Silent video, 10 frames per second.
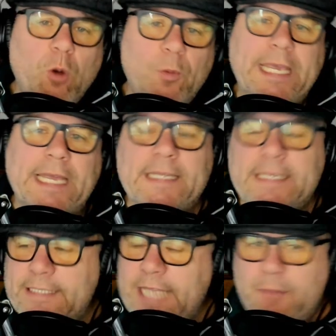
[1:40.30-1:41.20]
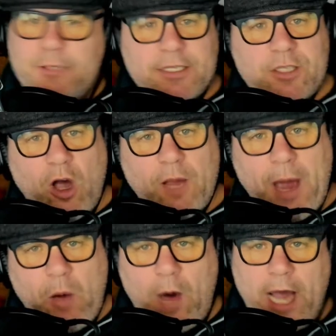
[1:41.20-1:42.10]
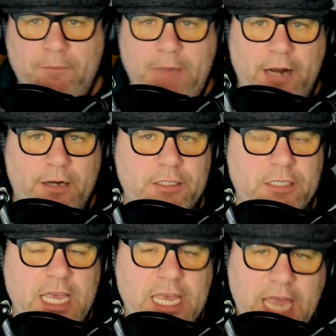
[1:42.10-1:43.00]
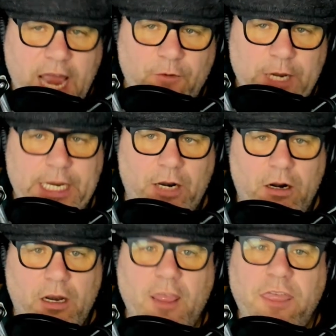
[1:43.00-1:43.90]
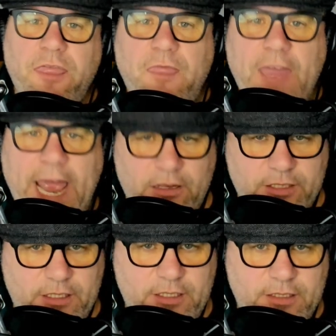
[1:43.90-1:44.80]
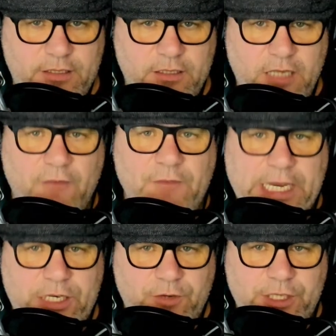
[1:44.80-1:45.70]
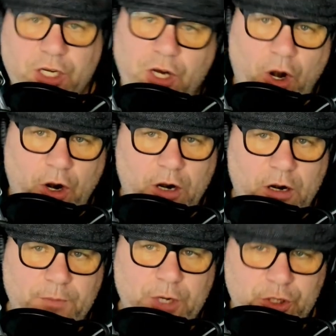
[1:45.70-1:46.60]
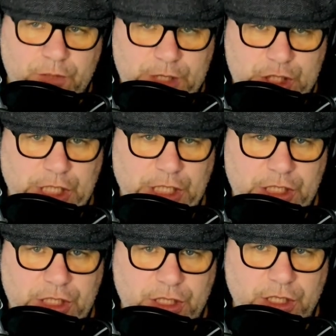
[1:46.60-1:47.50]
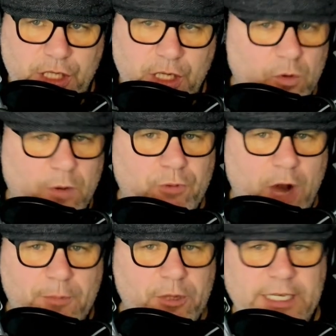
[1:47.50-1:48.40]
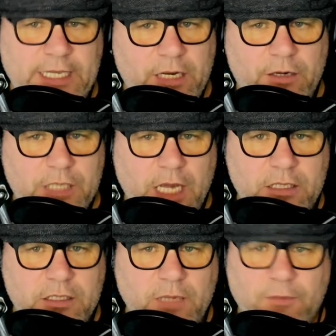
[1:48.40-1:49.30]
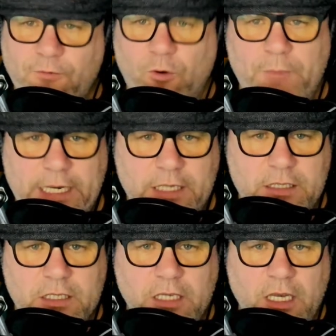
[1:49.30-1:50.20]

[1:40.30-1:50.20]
we get into steps, let's talk about why it matters. Every year, thousands of injuries occur because machines weren't properly de-energized before maintenance.